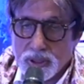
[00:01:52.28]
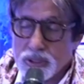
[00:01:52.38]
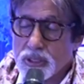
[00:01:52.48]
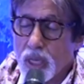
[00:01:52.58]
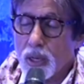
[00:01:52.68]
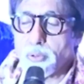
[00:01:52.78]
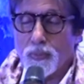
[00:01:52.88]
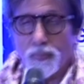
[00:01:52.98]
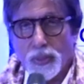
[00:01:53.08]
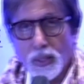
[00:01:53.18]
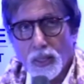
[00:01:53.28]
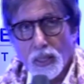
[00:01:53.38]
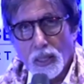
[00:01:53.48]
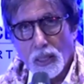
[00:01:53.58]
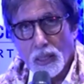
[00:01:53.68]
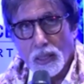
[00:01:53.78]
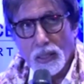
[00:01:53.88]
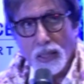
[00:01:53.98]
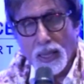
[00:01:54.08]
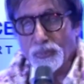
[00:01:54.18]
This is now
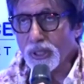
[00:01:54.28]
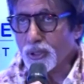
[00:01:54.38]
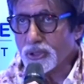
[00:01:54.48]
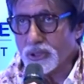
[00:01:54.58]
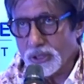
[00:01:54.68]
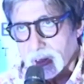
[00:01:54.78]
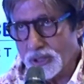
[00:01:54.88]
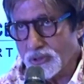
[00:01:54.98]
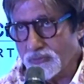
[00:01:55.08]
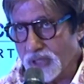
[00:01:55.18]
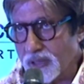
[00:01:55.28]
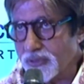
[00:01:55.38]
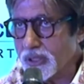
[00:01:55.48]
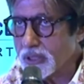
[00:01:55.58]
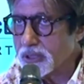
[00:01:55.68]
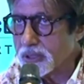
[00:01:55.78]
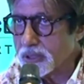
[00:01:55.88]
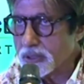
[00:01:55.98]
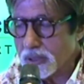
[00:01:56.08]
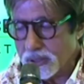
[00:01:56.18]
uh, happening on the 30th of January at the